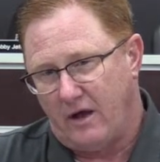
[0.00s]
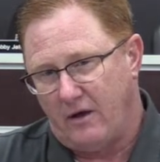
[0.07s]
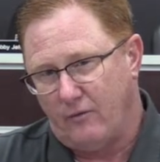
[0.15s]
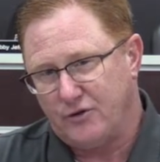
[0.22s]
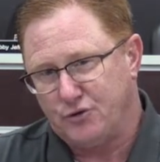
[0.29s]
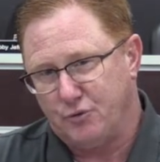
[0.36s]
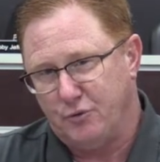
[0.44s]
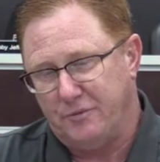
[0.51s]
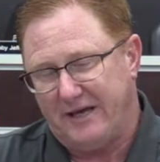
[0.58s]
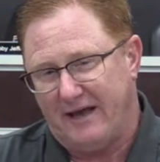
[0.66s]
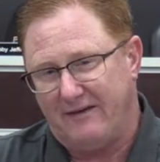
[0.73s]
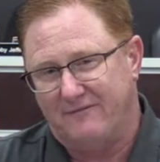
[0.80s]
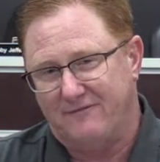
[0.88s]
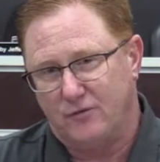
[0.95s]
which will be
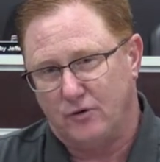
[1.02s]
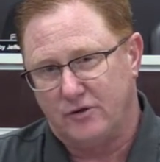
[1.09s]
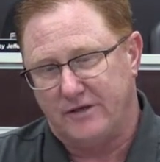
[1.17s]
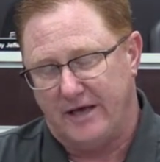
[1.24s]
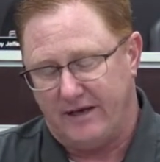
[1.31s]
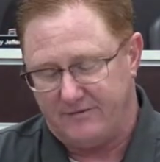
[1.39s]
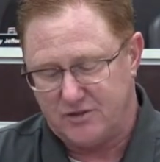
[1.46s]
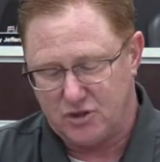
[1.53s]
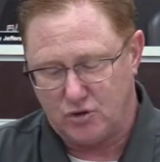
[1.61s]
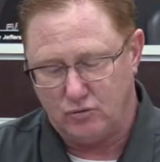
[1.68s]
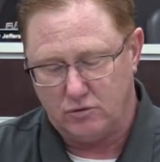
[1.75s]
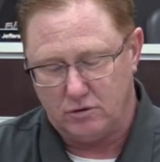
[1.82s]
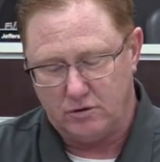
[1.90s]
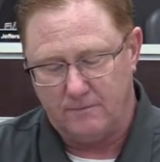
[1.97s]
a full day of
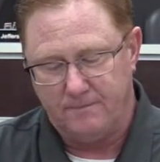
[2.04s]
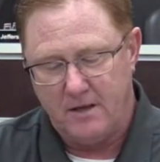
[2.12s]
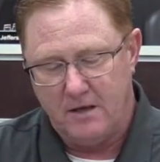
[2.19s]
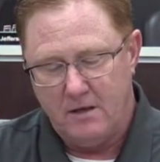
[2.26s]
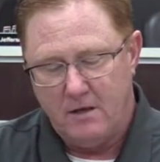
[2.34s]
school.